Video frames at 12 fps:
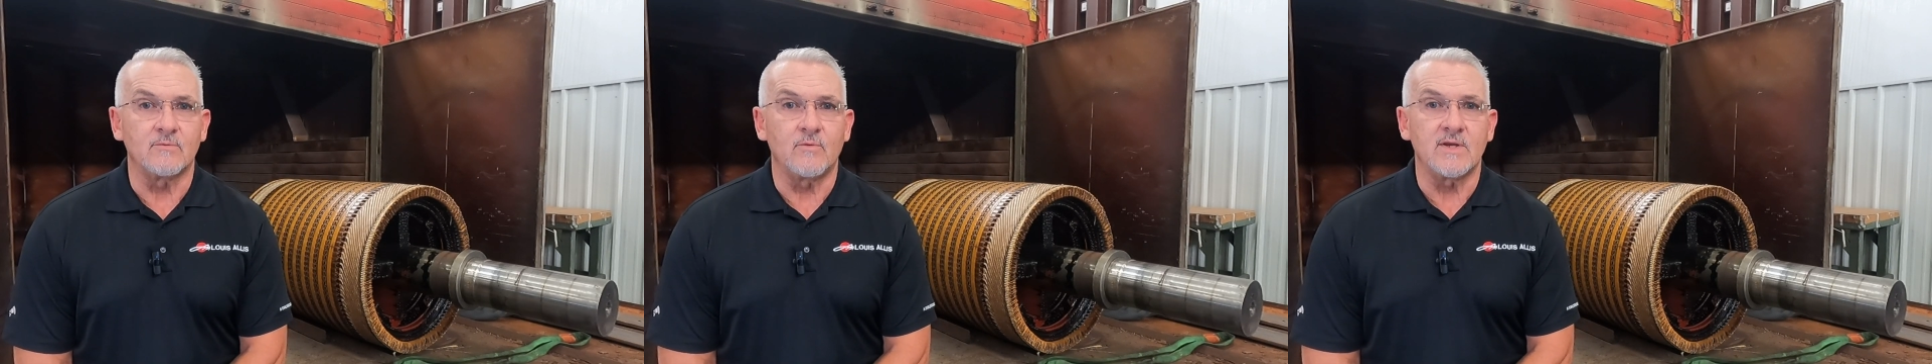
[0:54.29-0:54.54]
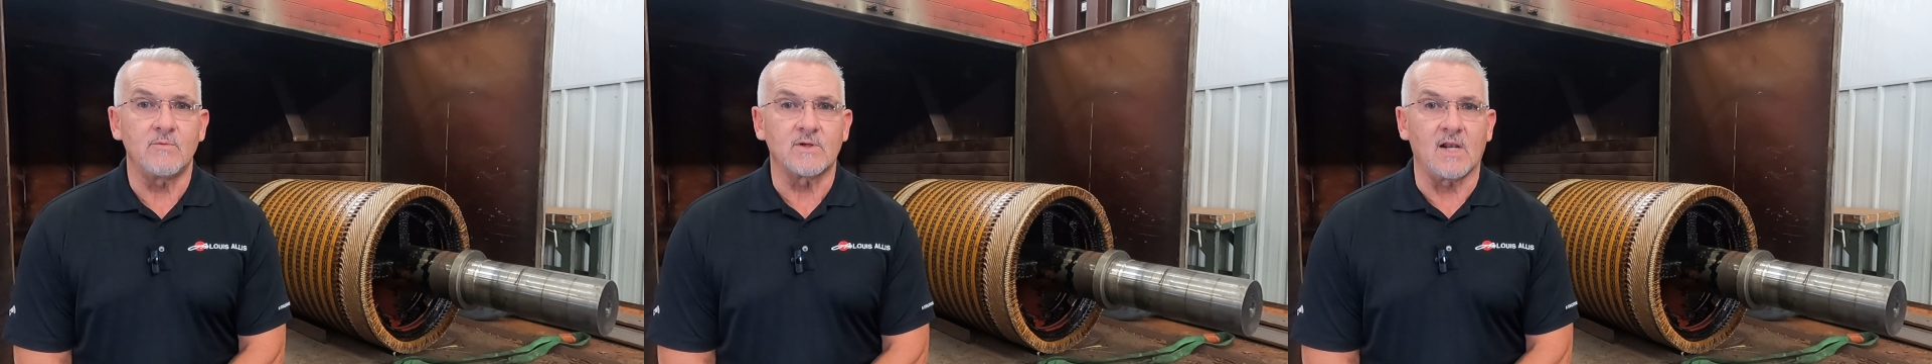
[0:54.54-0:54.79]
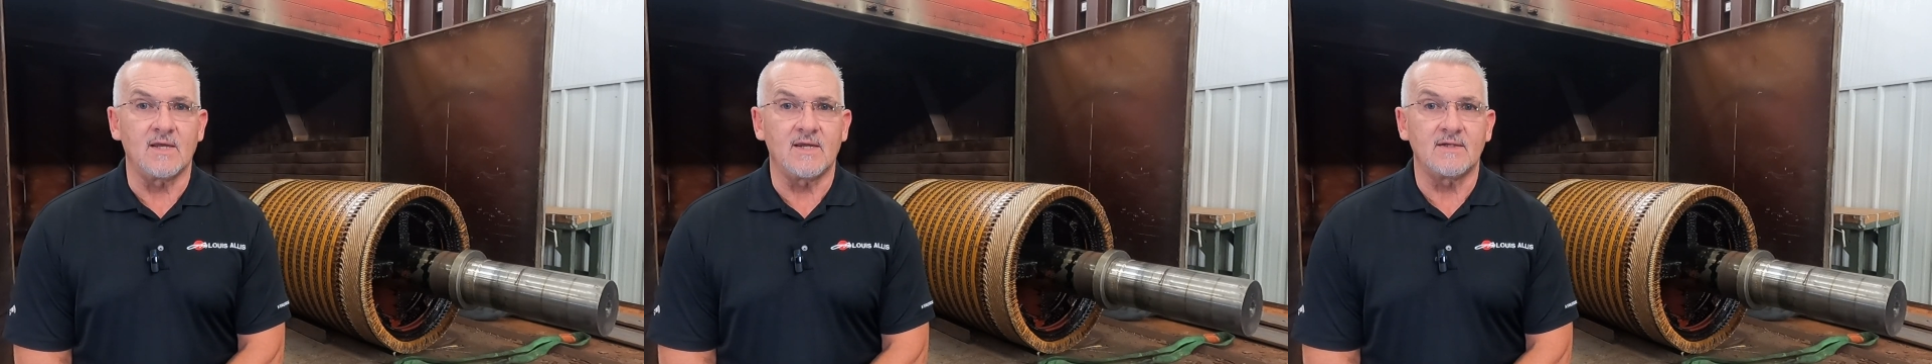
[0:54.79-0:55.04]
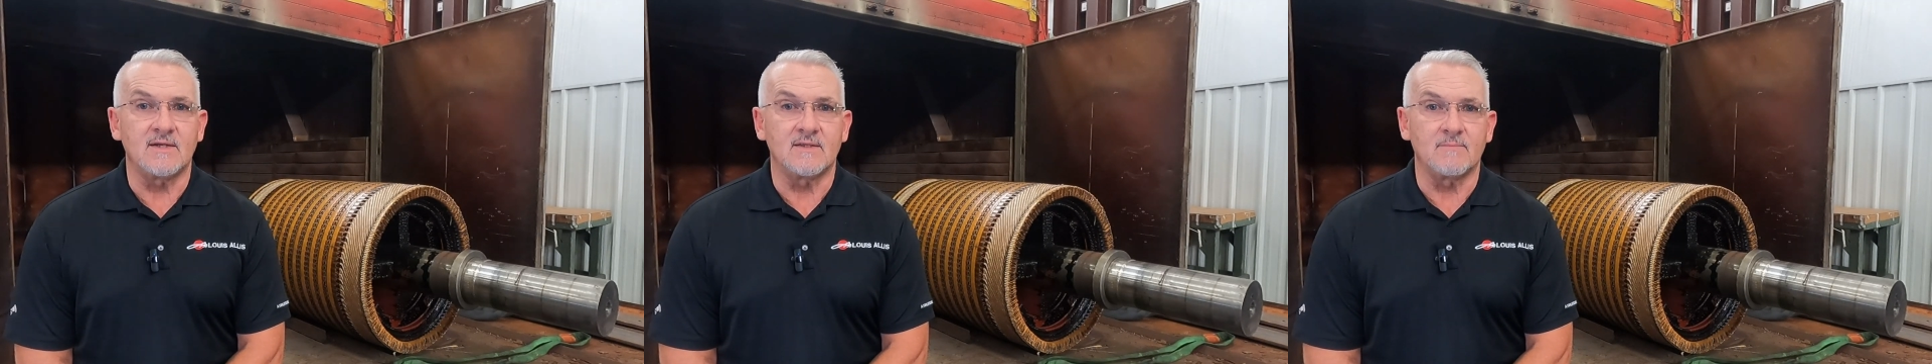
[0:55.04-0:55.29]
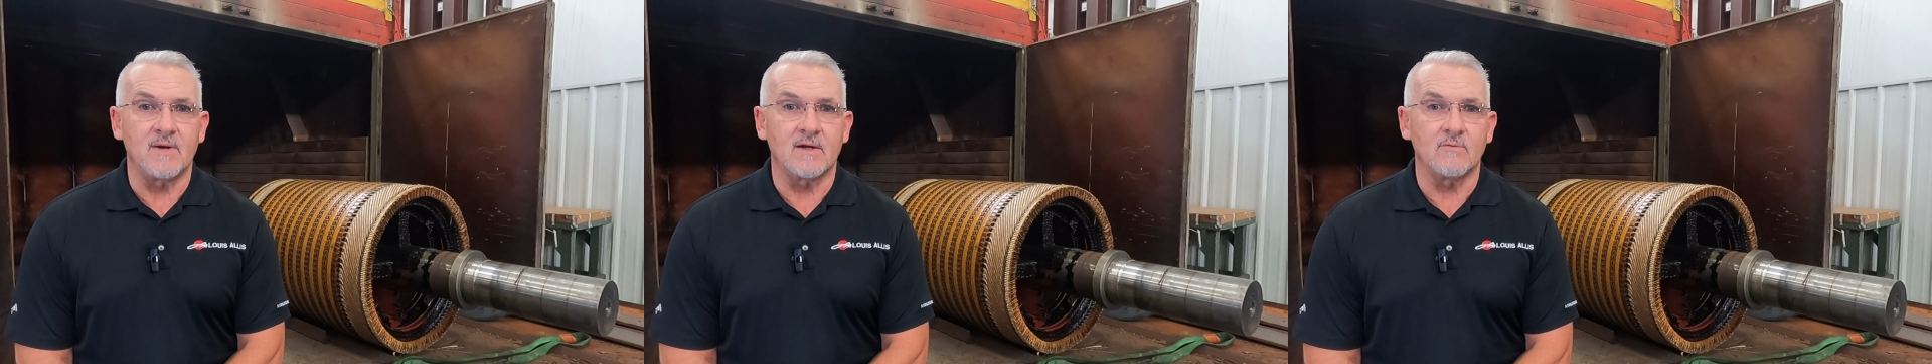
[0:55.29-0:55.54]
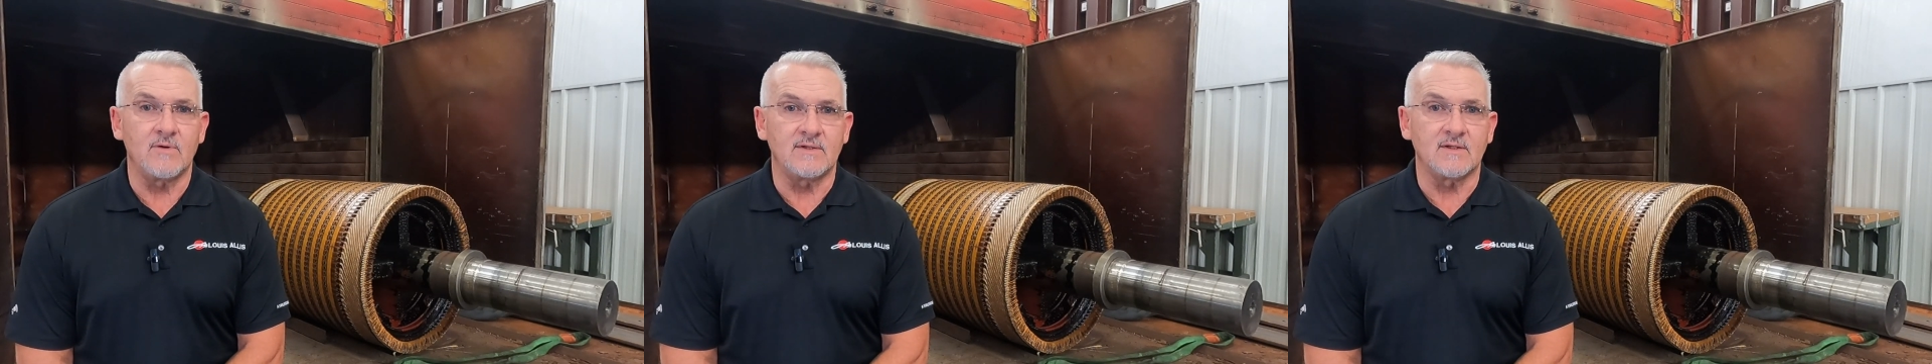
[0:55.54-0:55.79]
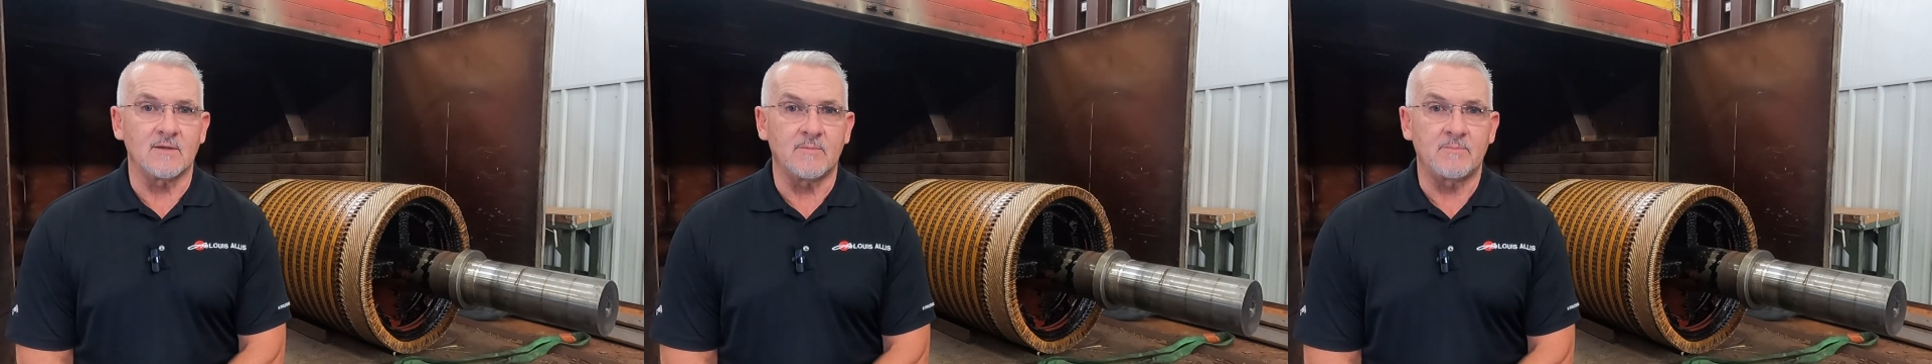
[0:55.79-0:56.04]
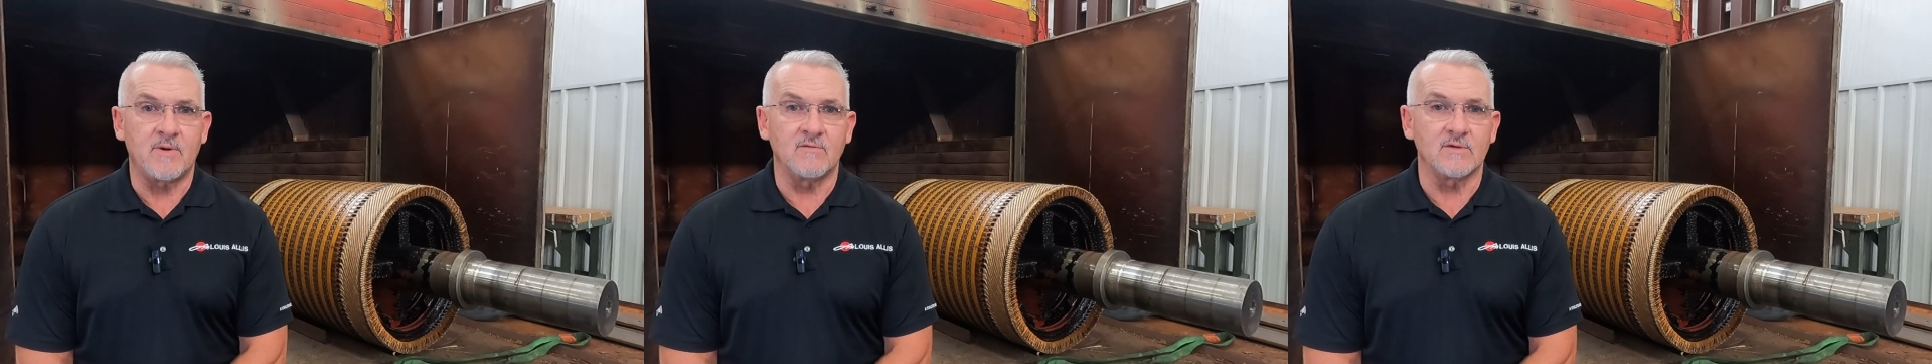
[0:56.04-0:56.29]
reclaimed, and the mega read can come
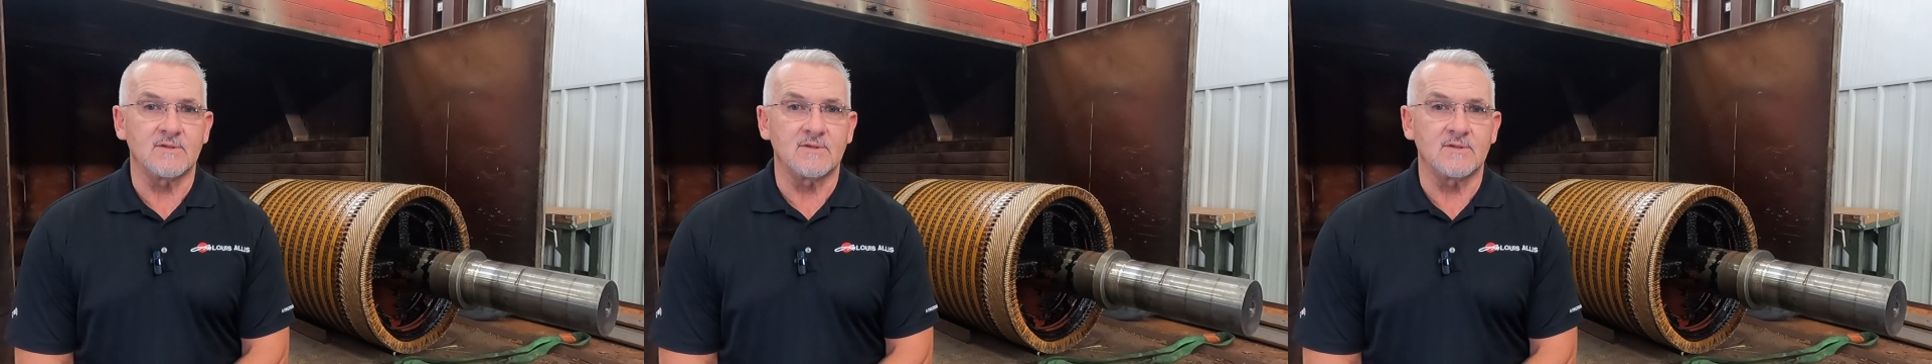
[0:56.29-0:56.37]
up over